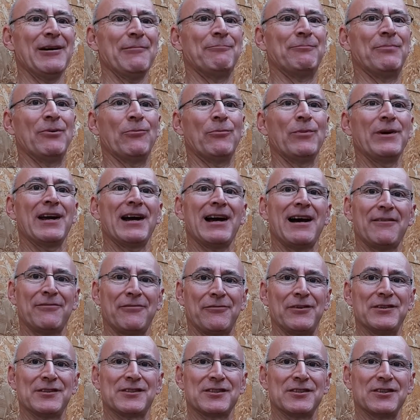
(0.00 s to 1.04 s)
But we have
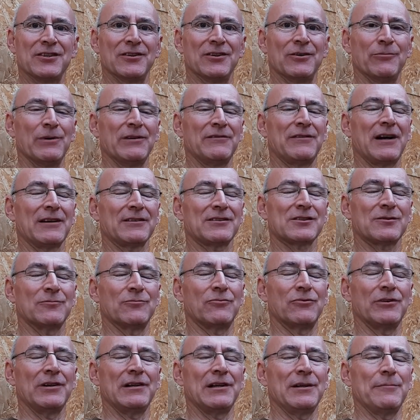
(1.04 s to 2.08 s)
this year. We've had some
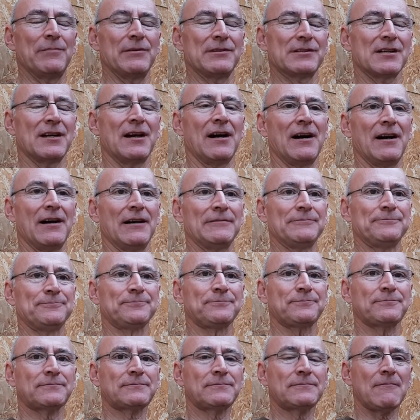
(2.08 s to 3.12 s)
really bizarre
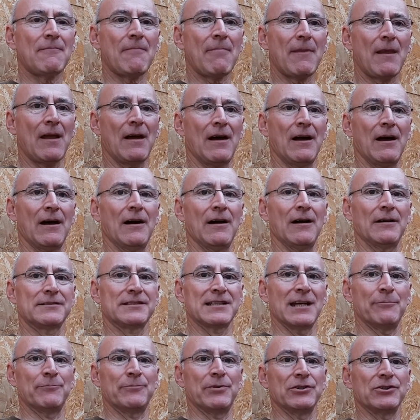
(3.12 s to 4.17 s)

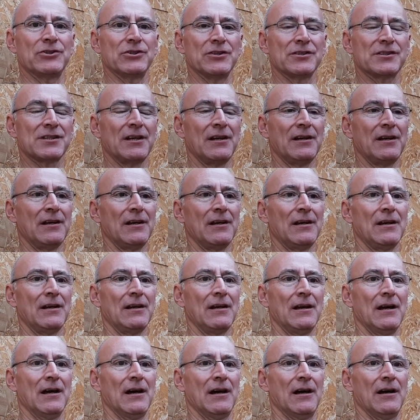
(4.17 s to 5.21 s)
temperatures,
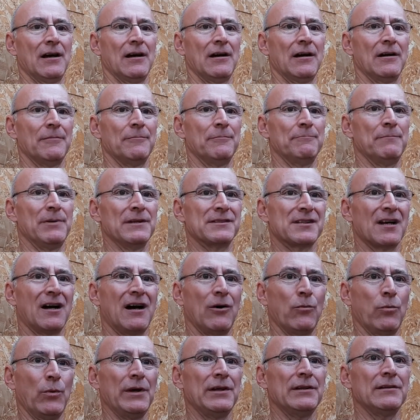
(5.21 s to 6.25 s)
bizarre
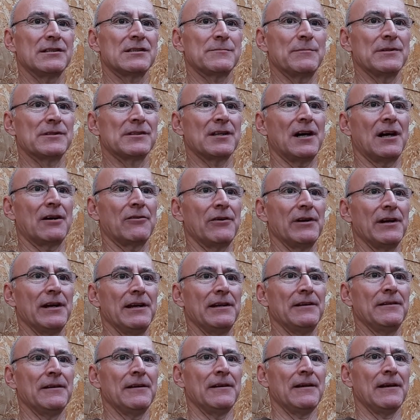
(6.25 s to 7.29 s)
winds, bizarre rain.